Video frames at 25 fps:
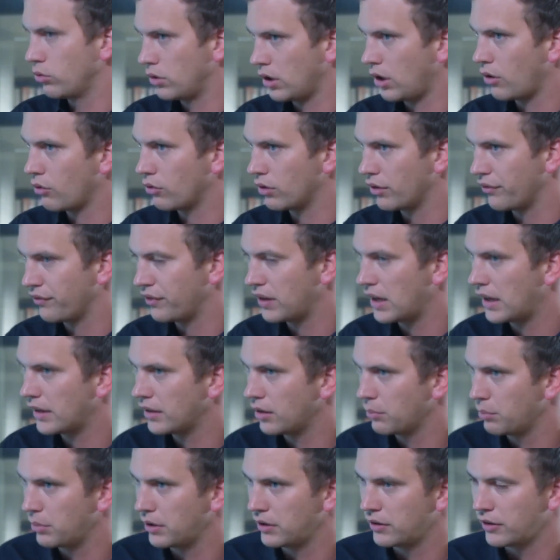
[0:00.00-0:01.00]
down the flight a
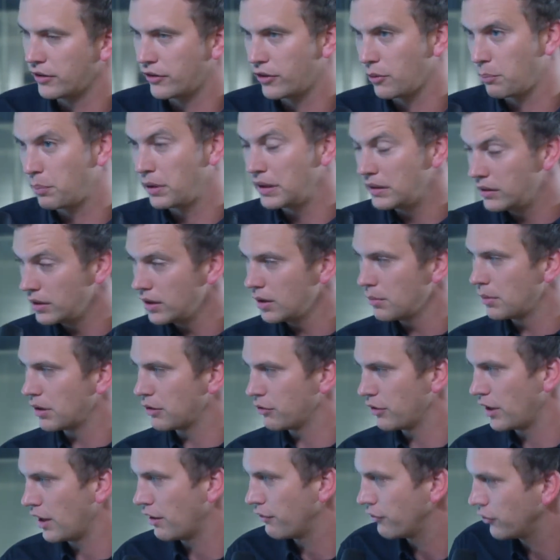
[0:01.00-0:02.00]
bit. It's a pity, but
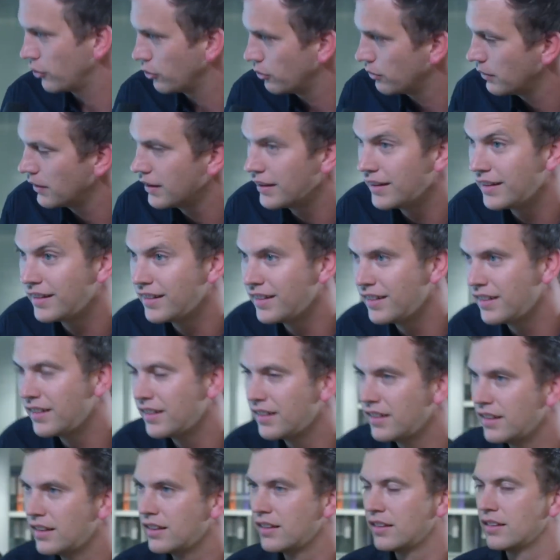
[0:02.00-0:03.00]
we have to. Yeah,
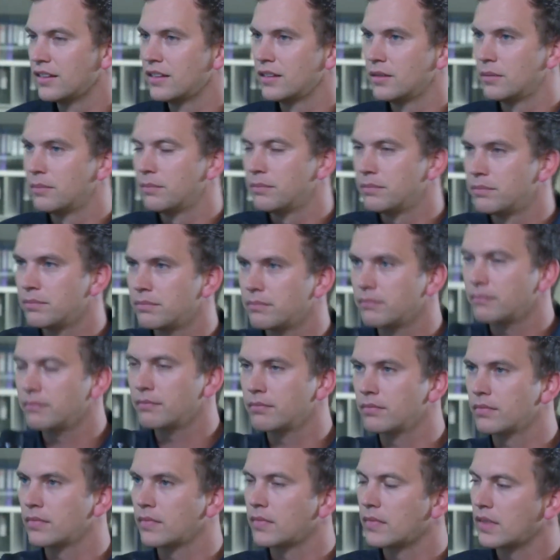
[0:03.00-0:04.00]
let's talk a bit more
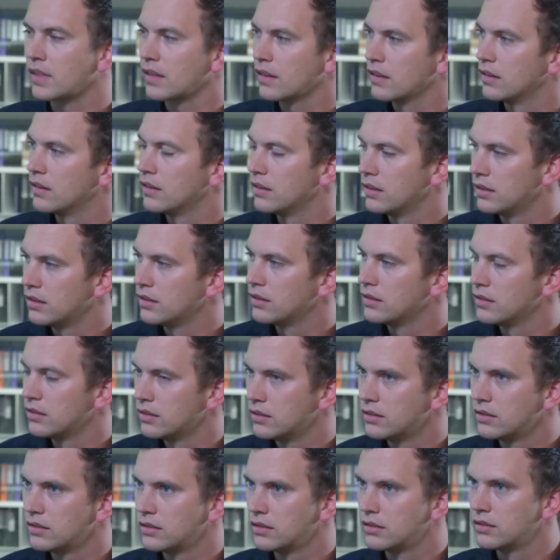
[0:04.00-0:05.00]
about that, that,
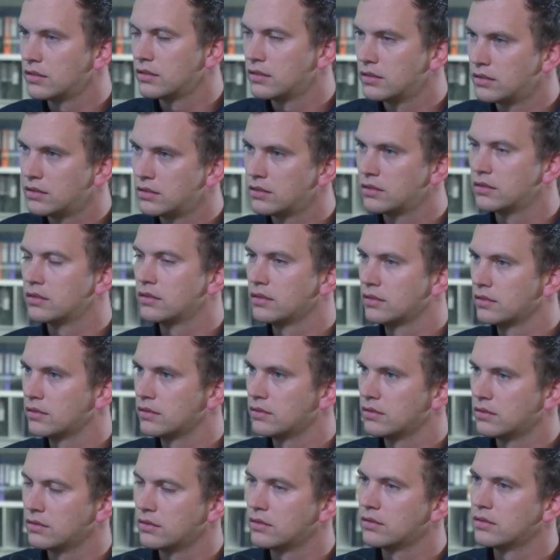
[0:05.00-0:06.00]
um, that,
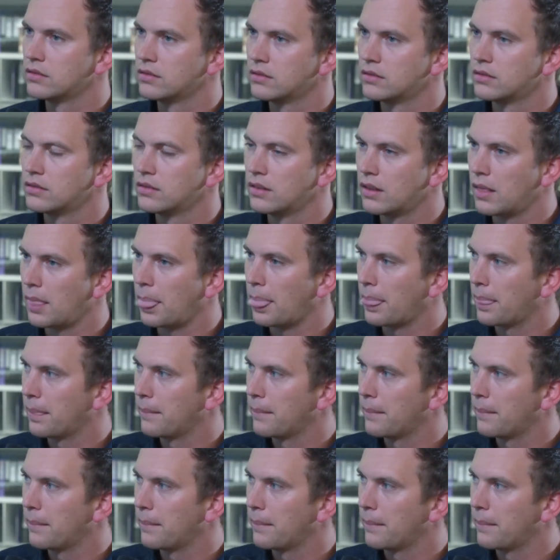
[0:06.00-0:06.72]
that weather situation